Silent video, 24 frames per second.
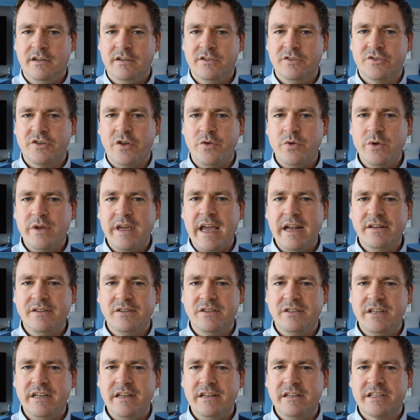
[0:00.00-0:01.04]
So you get to
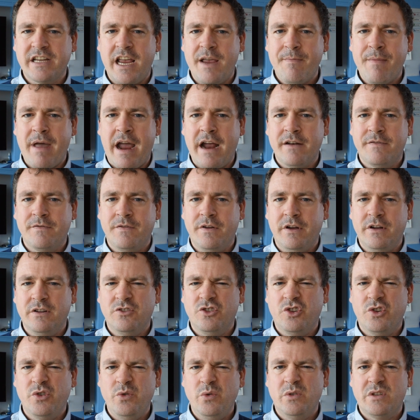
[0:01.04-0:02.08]
see the same advert
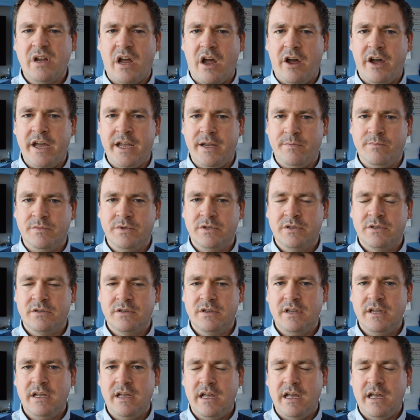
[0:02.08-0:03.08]
2 times.